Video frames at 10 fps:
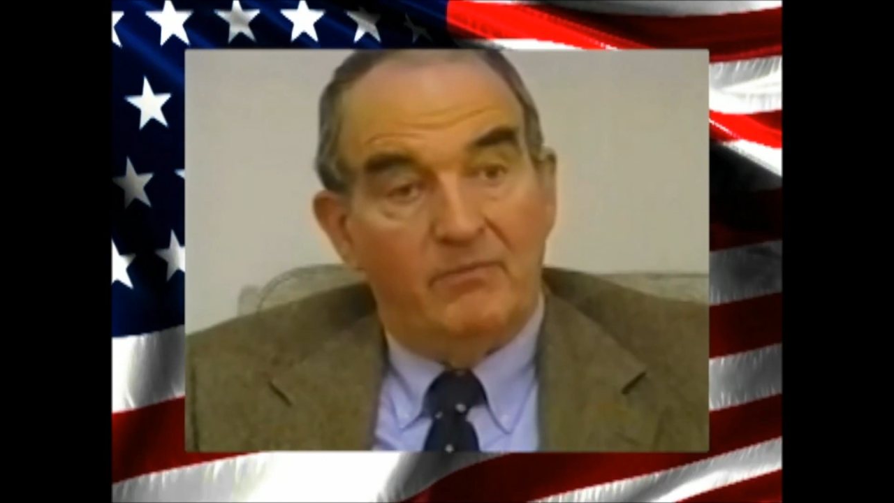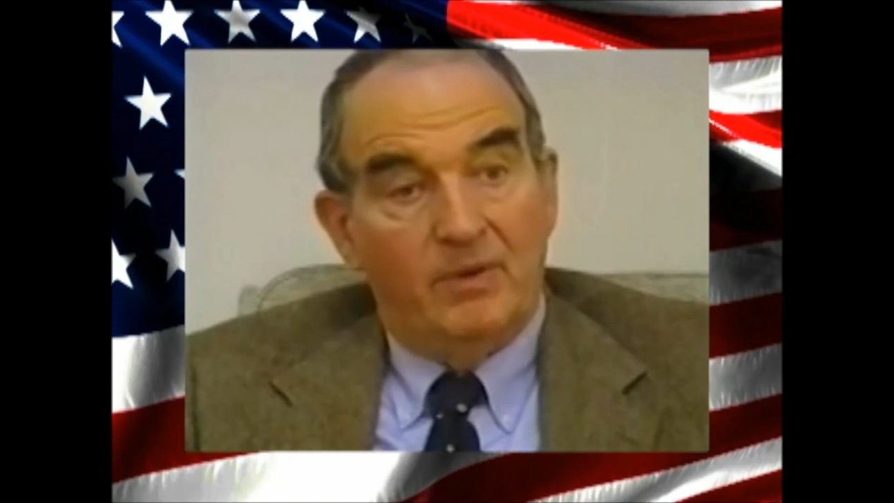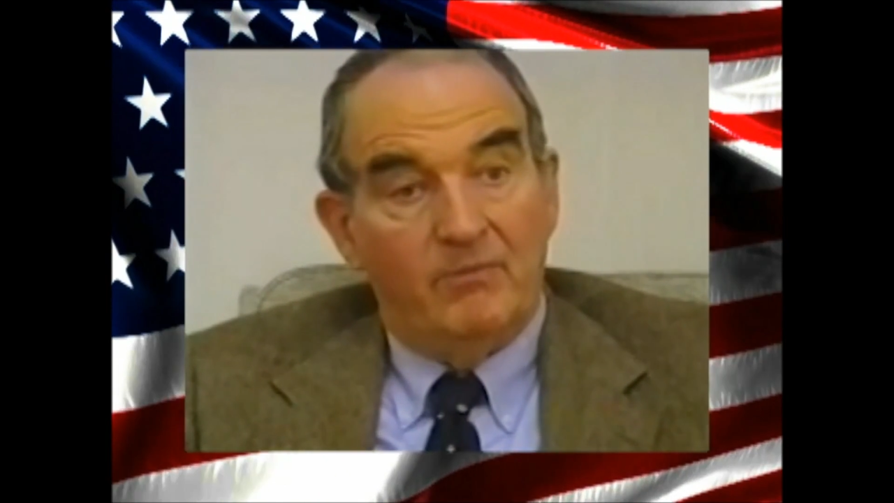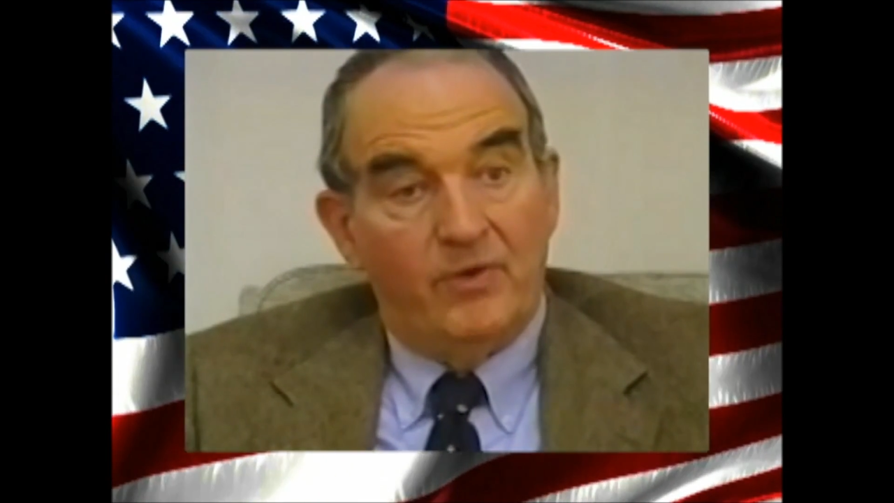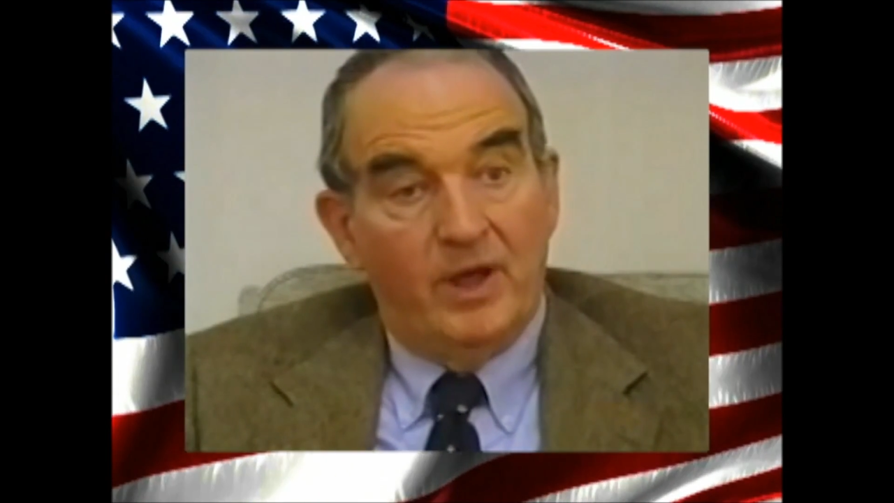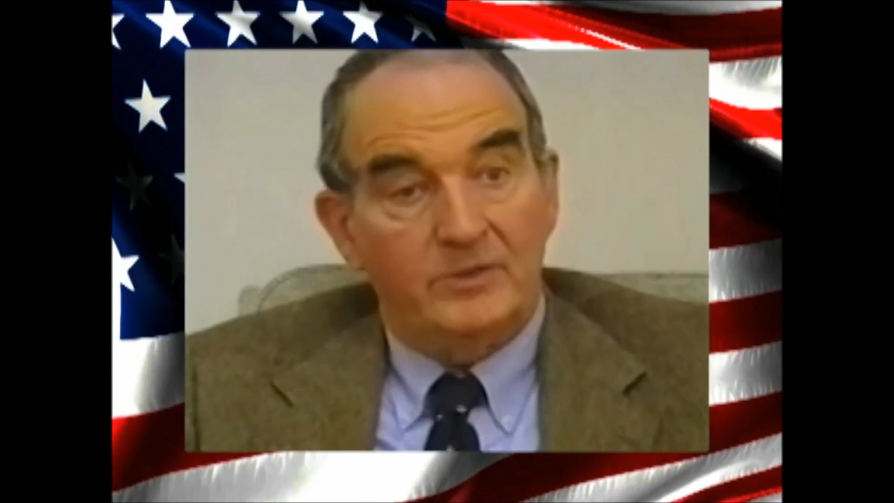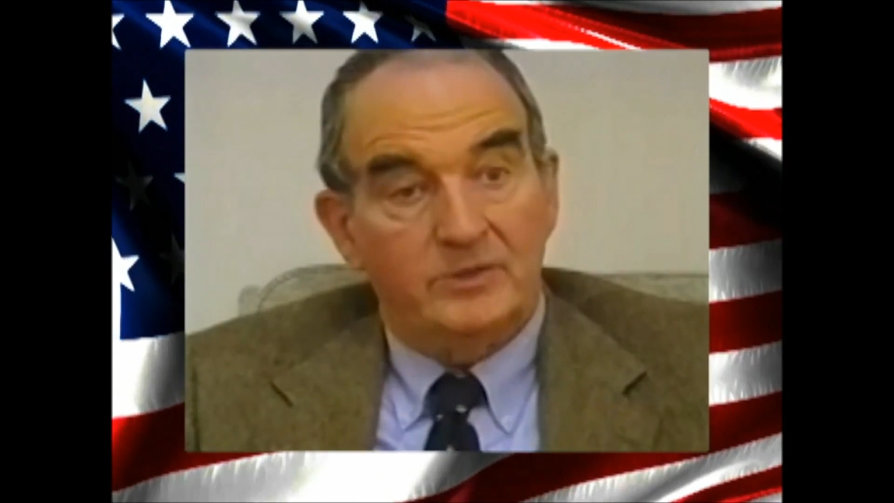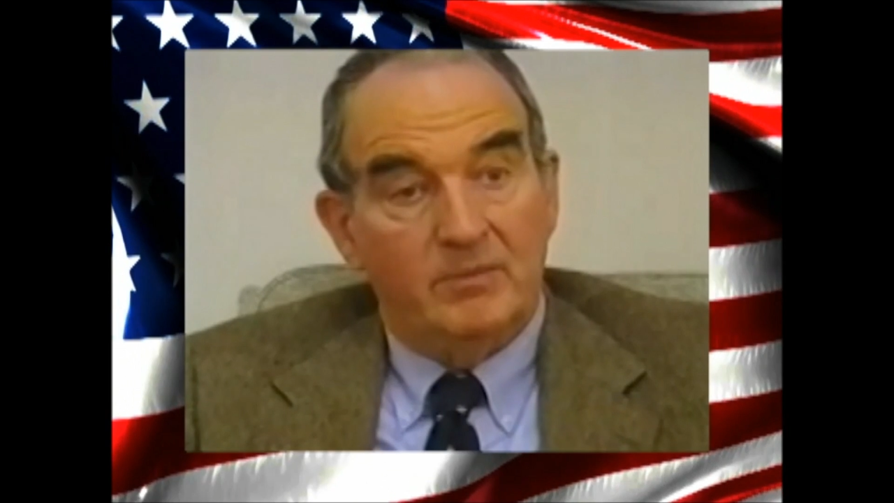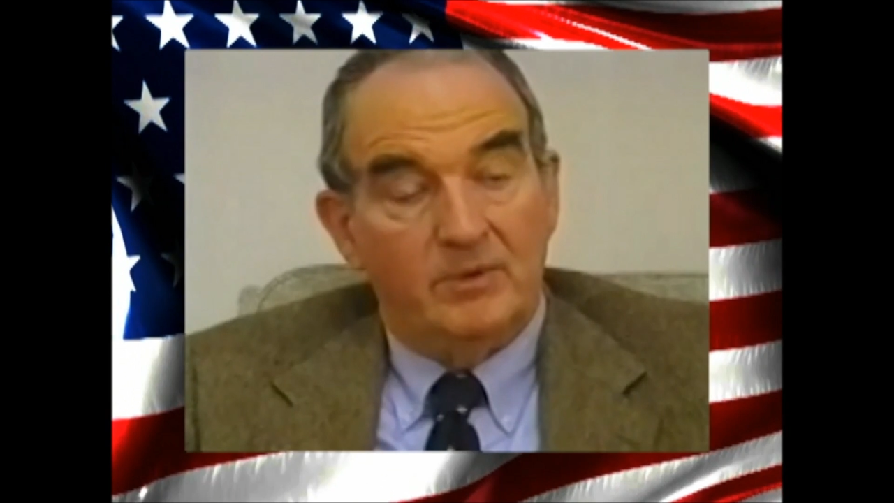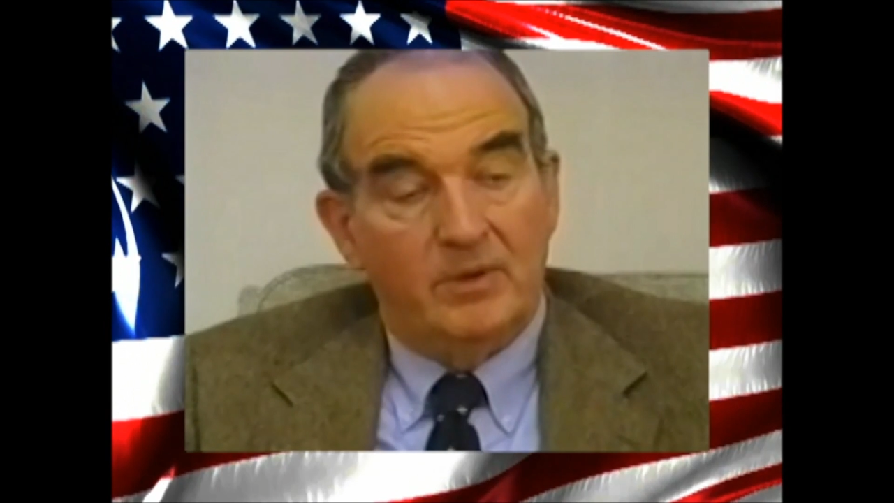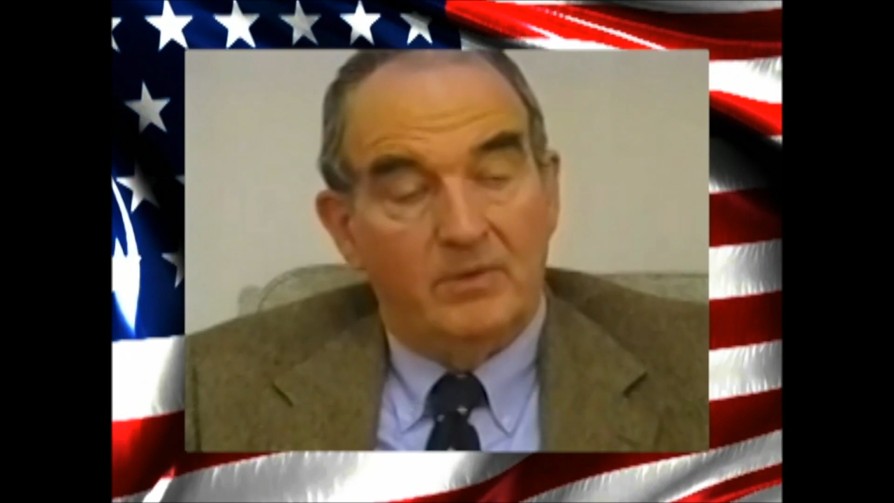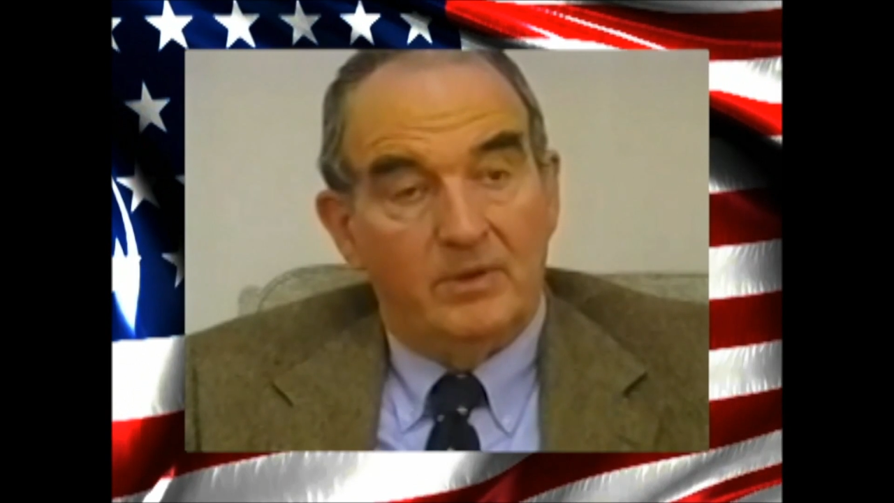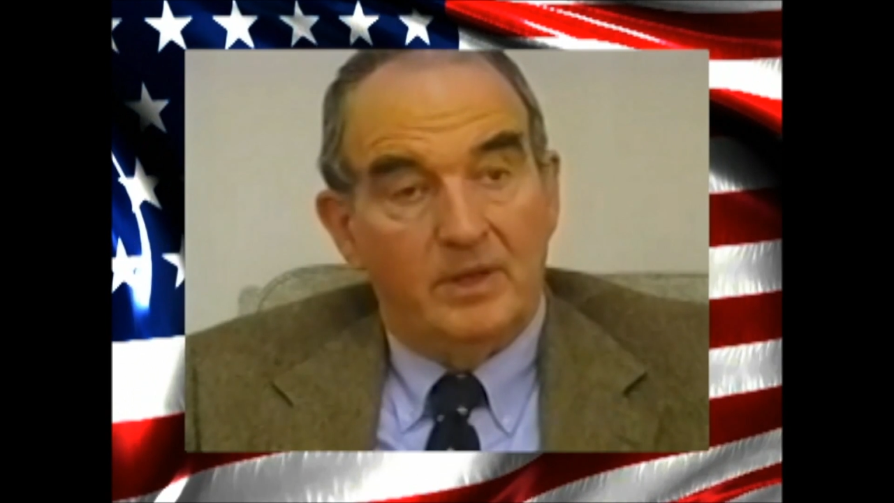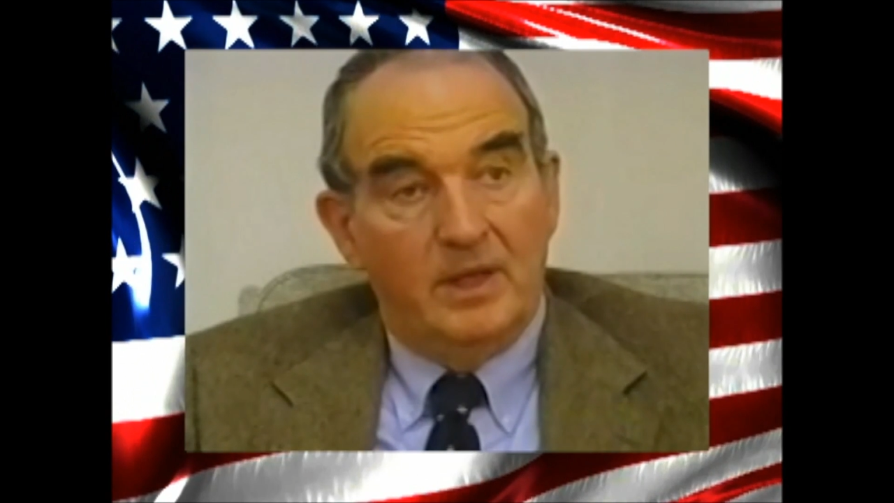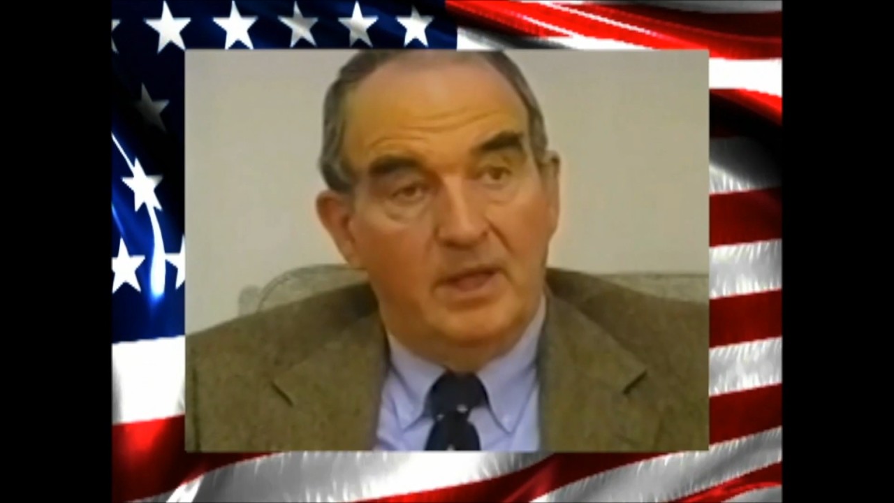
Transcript: from France, I'm told,